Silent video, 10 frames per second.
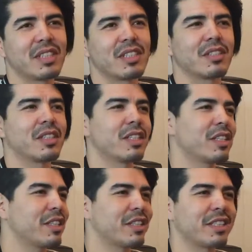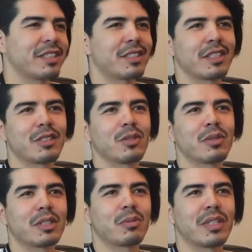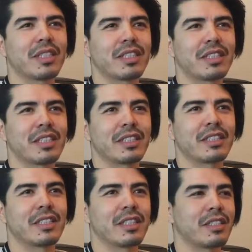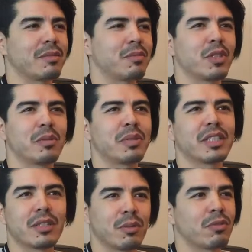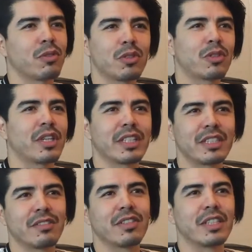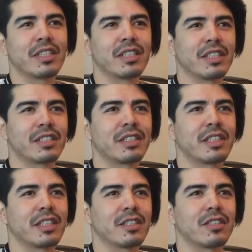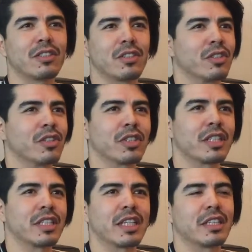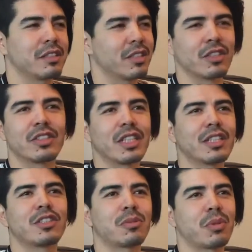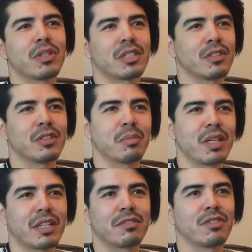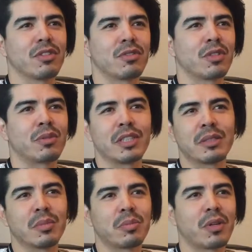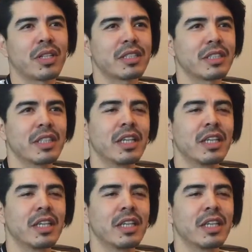There's always ways that particularly with food creativity, that you can get a delicious product on the plate for a reasonable price.